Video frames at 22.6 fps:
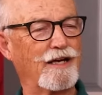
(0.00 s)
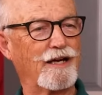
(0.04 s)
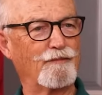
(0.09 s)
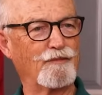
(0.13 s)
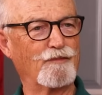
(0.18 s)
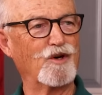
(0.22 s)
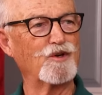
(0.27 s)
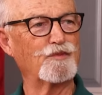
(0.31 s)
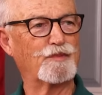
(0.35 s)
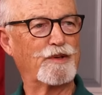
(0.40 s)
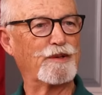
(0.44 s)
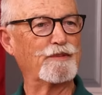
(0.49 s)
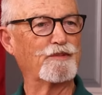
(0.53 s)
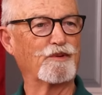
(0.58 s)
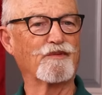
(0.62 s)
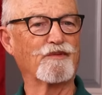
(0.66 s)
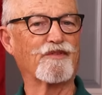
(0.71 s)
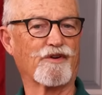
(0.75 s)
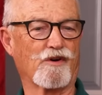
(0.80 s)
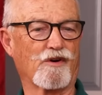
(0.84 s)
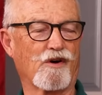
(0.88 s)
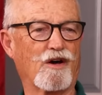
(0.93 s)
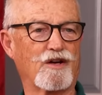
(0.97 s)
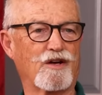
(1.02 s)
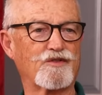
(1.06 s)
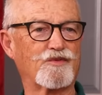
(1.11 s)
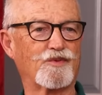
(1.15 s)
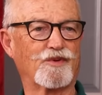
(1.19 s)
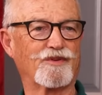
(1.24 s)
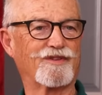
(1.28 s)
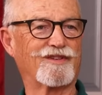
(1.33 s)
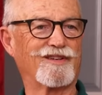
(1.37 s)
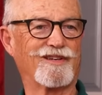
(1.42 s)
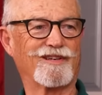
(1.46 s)
And most people, if they're
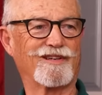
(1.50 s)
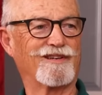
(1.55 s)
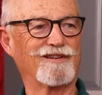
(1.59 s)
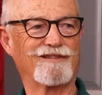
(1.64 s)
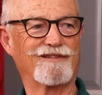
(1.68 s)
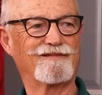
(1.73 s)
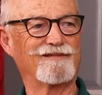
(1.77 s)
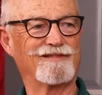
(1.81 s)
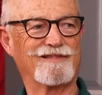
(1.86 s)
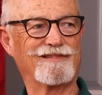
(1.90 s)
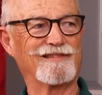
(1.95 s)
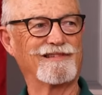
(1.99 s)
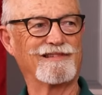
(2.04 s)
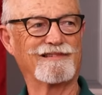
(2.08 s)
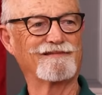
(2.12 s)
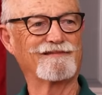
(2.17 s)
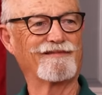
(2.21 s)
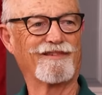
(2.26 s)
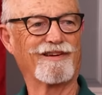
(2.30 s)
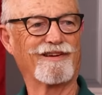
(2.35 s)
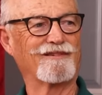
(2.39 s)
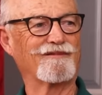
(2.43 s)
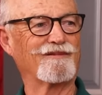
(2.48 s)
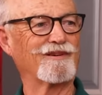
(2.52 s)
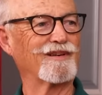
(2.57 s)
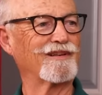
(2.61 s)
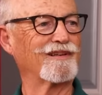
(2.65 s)
honest, will tell you, well, not